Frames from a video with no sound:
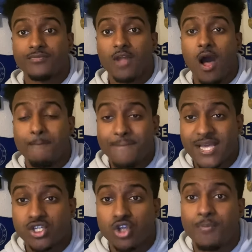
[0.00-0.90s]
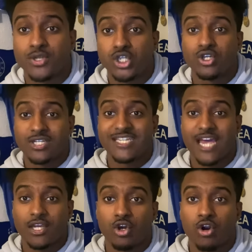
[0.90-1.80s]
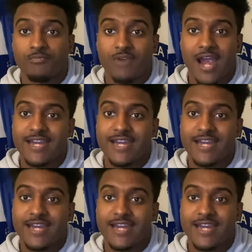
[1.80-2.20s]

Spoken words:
Our best opportunity at Europe right